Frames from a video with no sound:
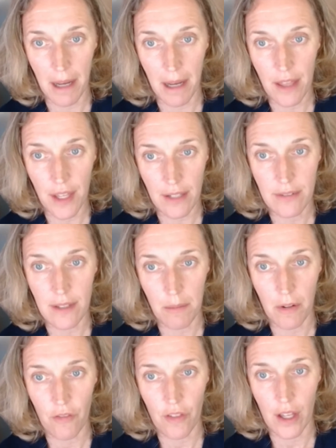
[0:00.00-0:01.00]
think some
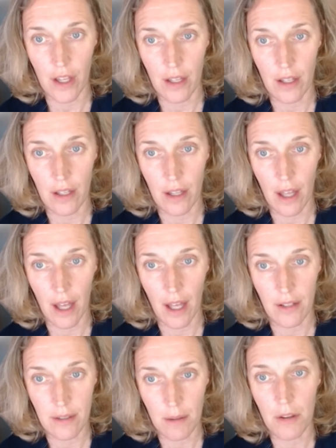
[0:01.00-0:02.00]
of
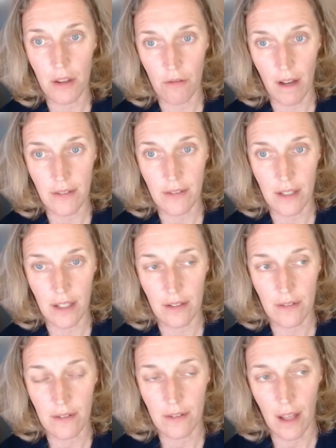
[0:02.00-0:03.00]
the
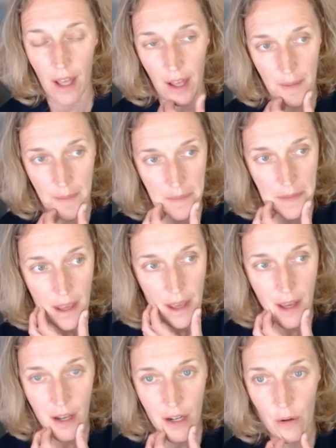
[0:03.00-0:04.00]
residents
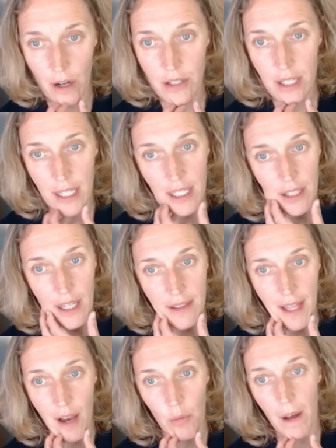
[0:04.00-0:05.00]
who articulate
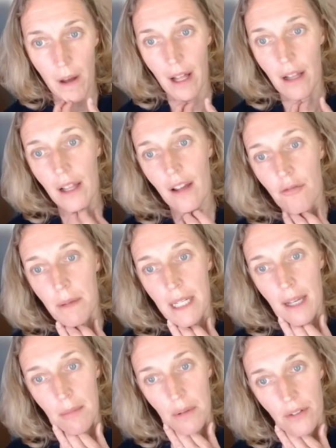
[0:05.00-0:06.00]
that well have been
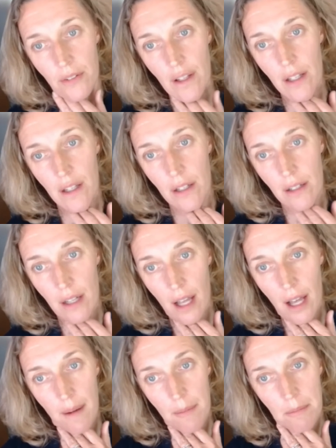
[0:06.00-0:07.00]
able to
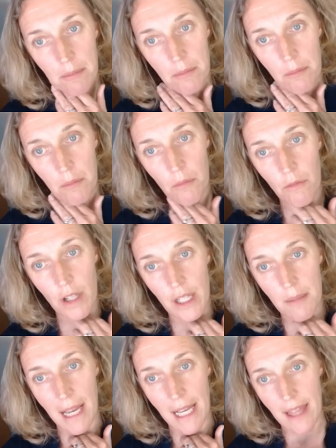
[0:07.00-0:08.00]

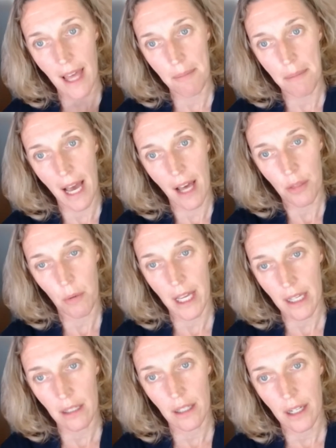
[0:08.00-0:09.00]
really make that
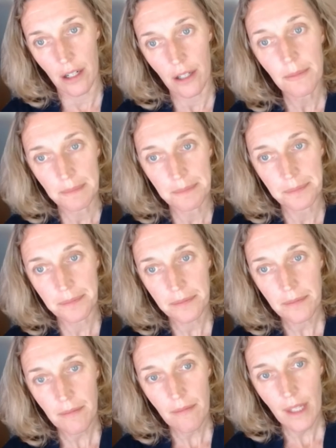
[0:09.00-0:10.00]
pathway clear.
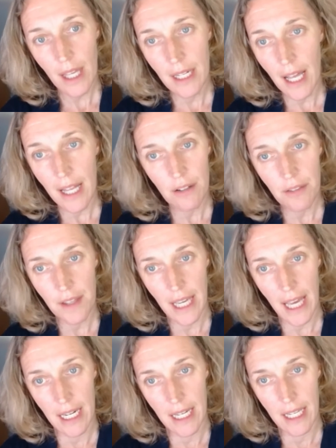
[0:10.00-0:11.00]
And I don't think
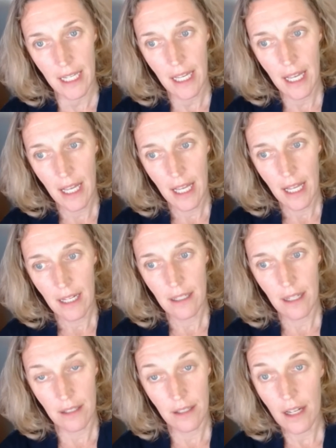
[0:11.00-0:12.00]

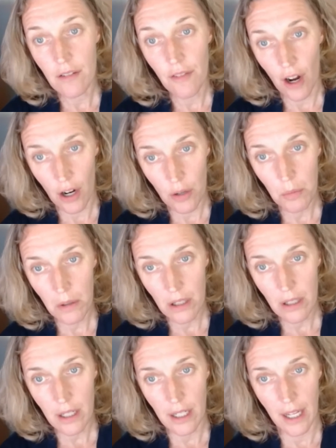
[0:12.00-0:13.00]
none of our
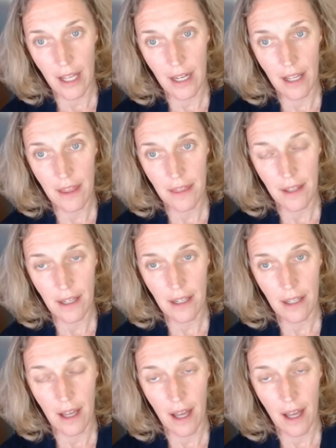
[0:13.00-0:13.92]
work, and I think